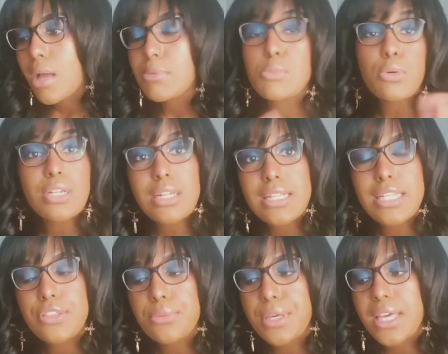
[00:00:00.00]
I was born in
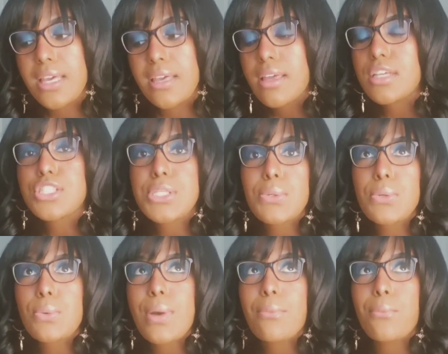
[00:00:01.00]
93,
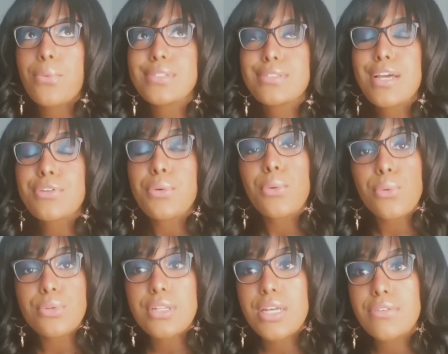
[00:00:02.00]
so I was not
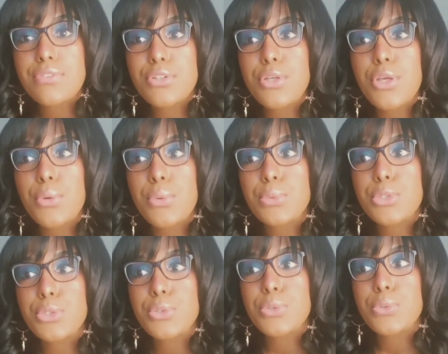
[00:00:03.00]
old enough to go
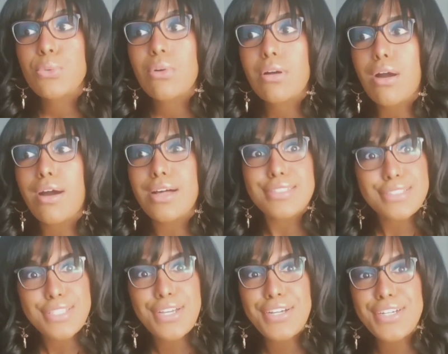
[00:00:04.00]
to
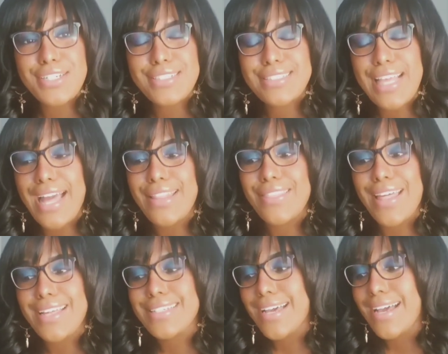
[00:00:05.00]
concerts at
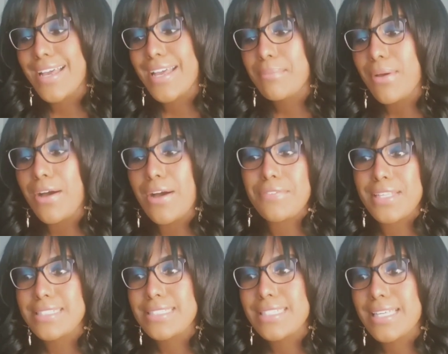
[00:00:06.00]
that time,
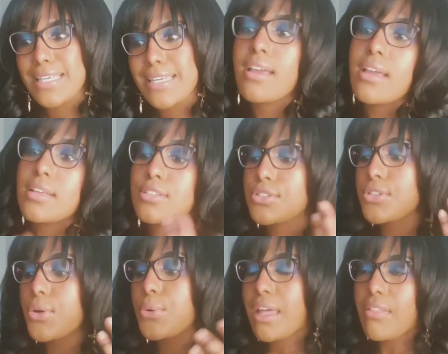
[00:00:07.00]
obviously.
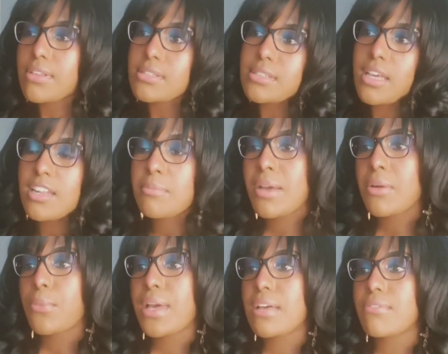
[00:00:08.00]
So yeah, this is kind of my
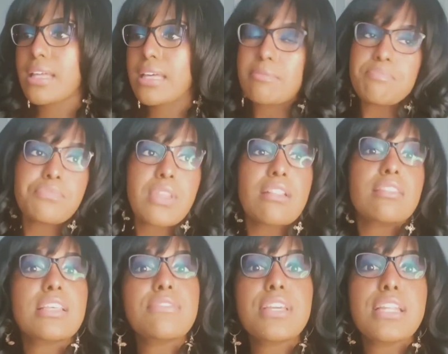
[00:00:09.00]
way of like
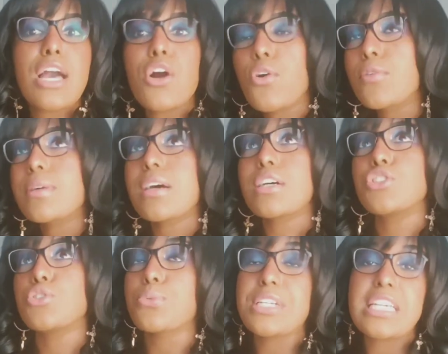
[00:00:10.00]
living out a
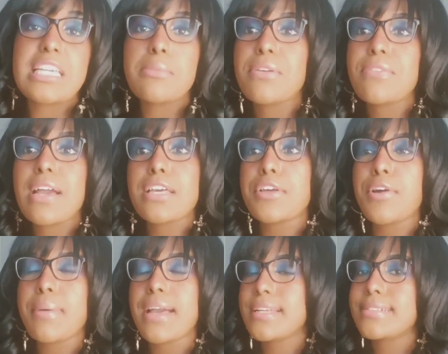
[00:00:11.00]
dream if I could go
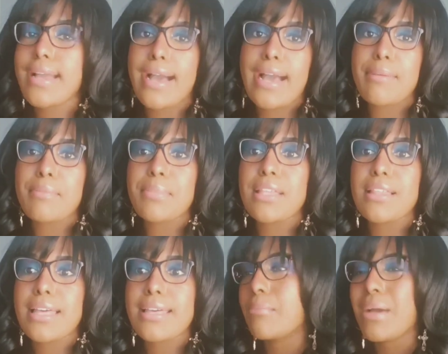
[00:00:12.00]
back in time and be
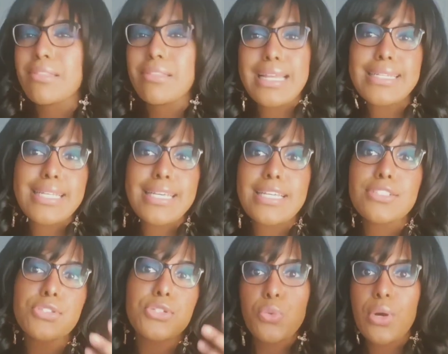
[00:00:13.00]
like in my late
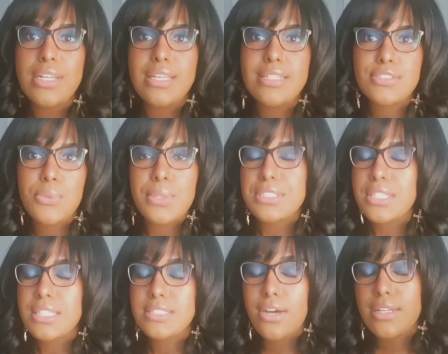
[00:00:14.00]
teens or 20s going to
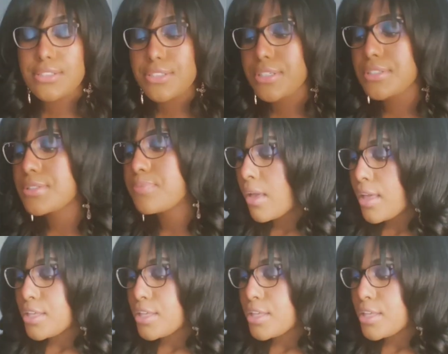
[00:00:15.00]
these concerts.